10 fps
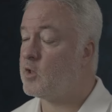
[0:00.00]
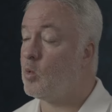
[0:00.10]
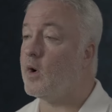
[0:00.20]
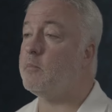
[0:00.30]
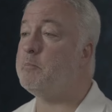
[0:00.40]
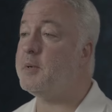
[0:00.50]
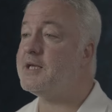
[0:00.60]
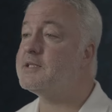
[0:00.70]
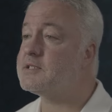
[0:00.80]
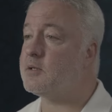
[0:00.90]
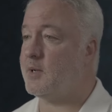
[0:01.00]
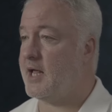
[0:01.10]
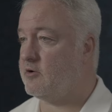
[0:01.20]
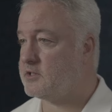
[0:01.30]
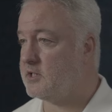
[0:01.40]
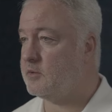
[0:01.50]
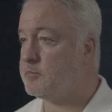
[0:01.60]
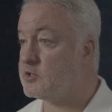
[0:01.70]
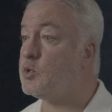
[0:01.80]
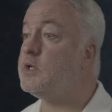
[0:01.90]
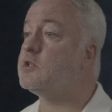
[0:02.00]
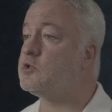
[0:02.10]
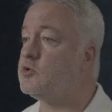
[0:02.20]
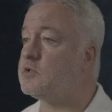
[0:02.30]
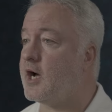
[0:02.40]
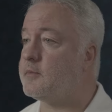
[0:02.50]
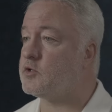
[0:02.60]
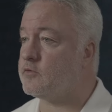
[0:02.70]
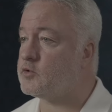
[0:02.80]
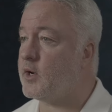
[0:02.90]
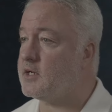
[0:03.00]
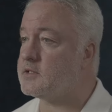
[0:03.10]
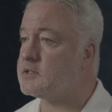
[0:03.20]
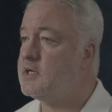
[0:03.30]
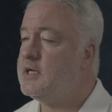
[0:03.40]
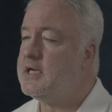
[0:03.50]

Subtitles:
One big similarity between the two types of traders